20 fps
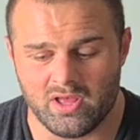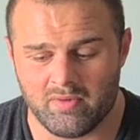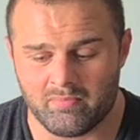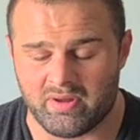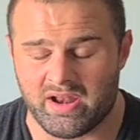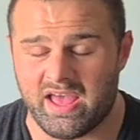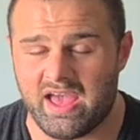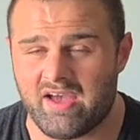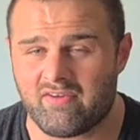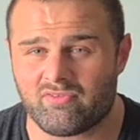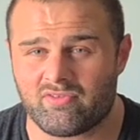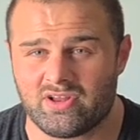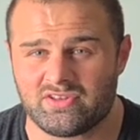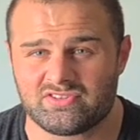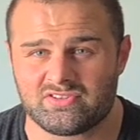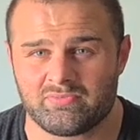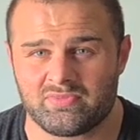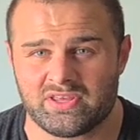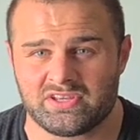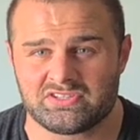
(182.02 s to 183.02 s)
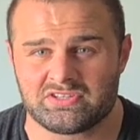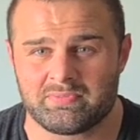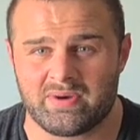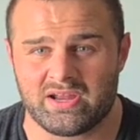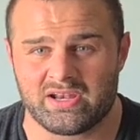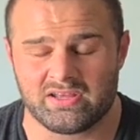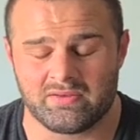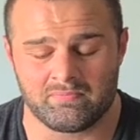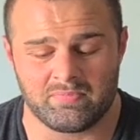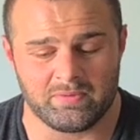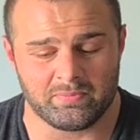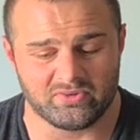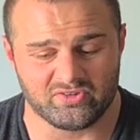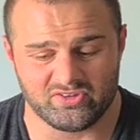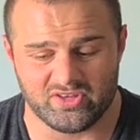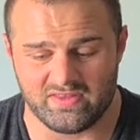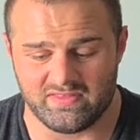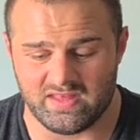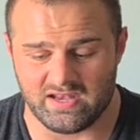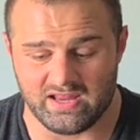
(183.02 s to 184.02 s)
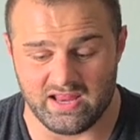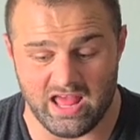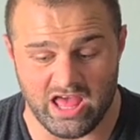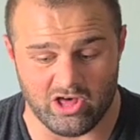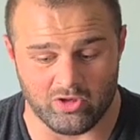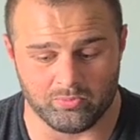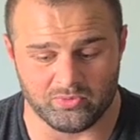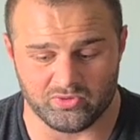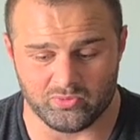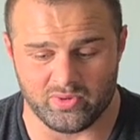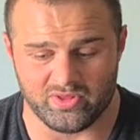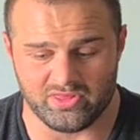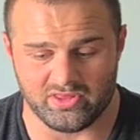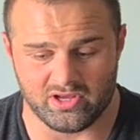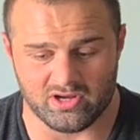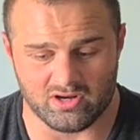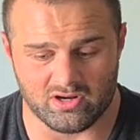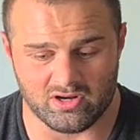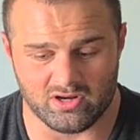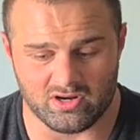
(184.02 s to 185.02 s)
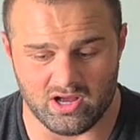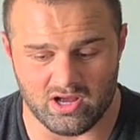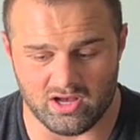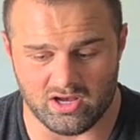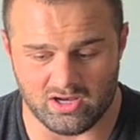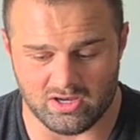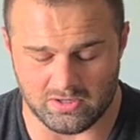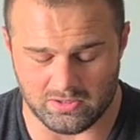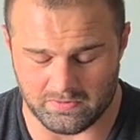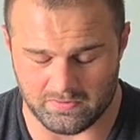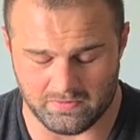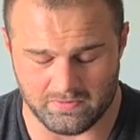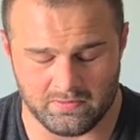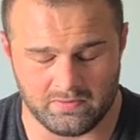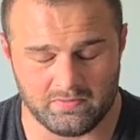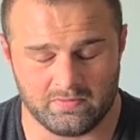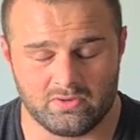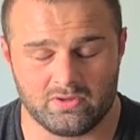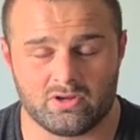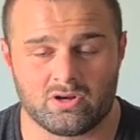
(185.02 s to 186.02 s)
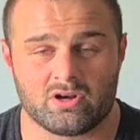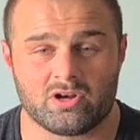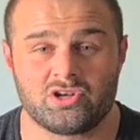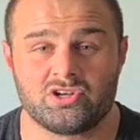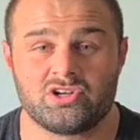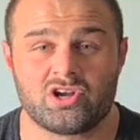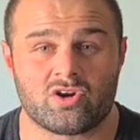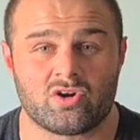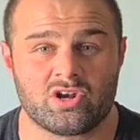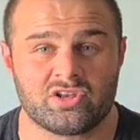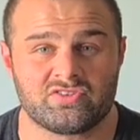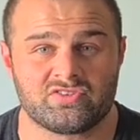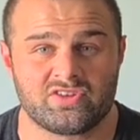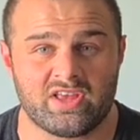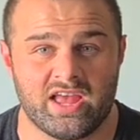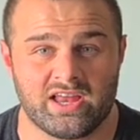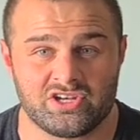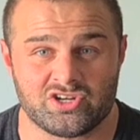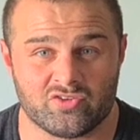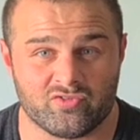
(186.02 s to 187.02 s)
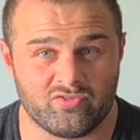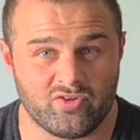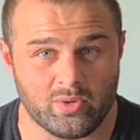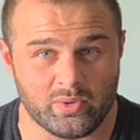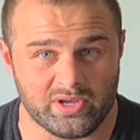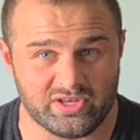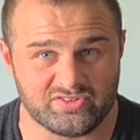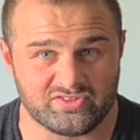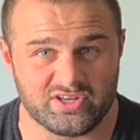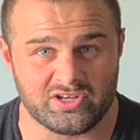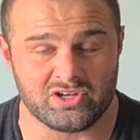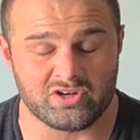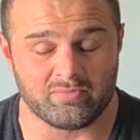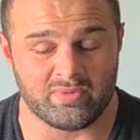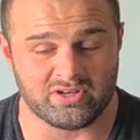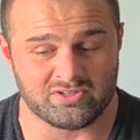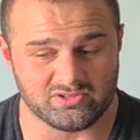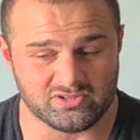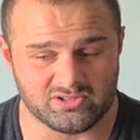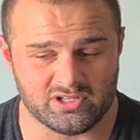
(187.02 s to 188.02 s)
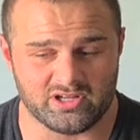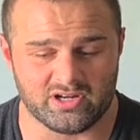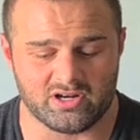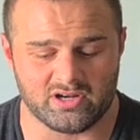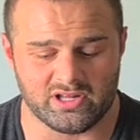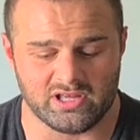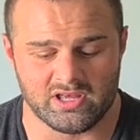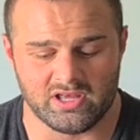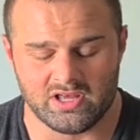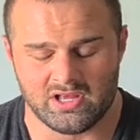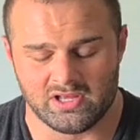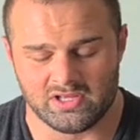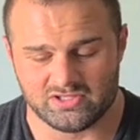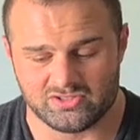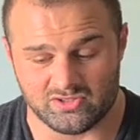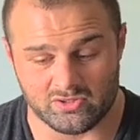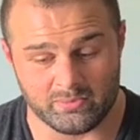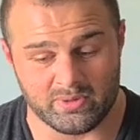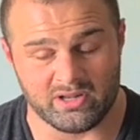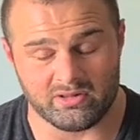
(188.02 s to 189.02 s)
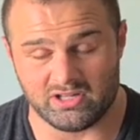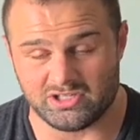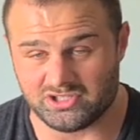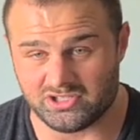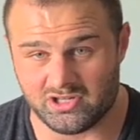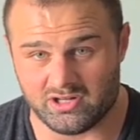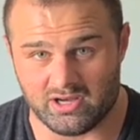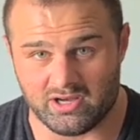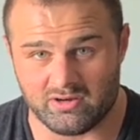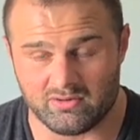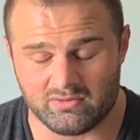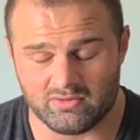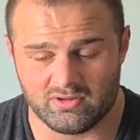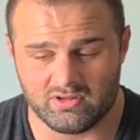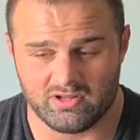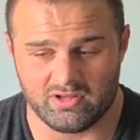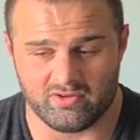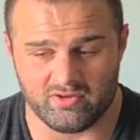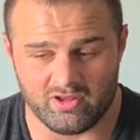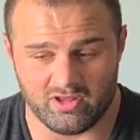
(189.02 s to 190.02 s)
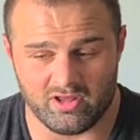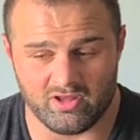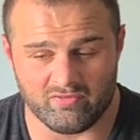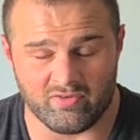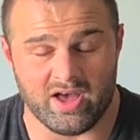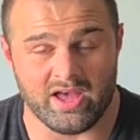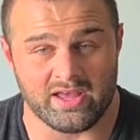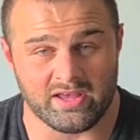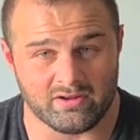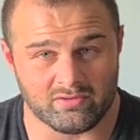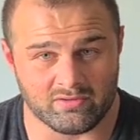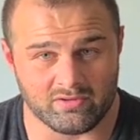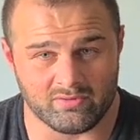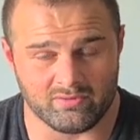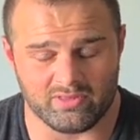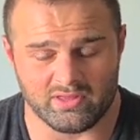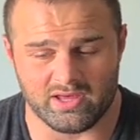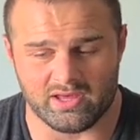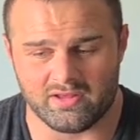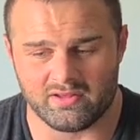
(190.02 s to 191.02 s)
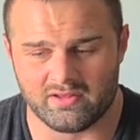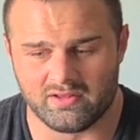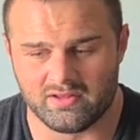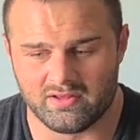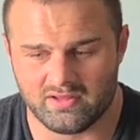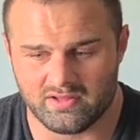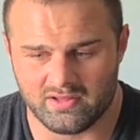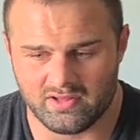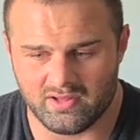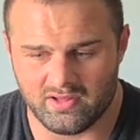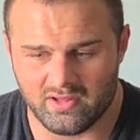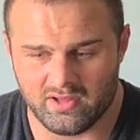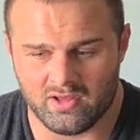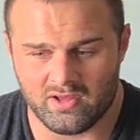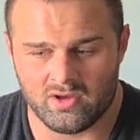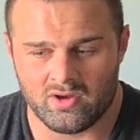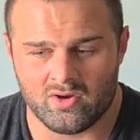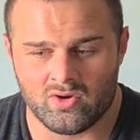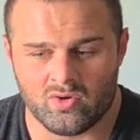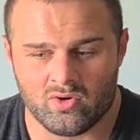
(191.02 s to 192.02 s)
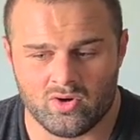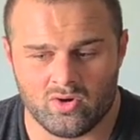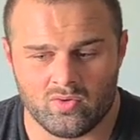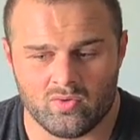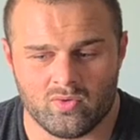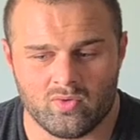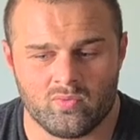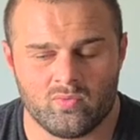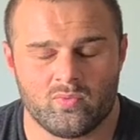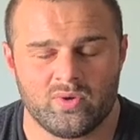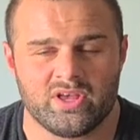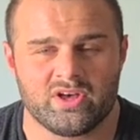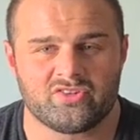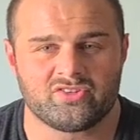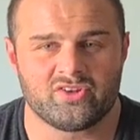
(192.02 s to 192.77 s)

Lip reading: but I have read some things about it, and people say that it helps with your endurance and your focus and your mental clarity. So I'm going to let you know if I agree with that. We also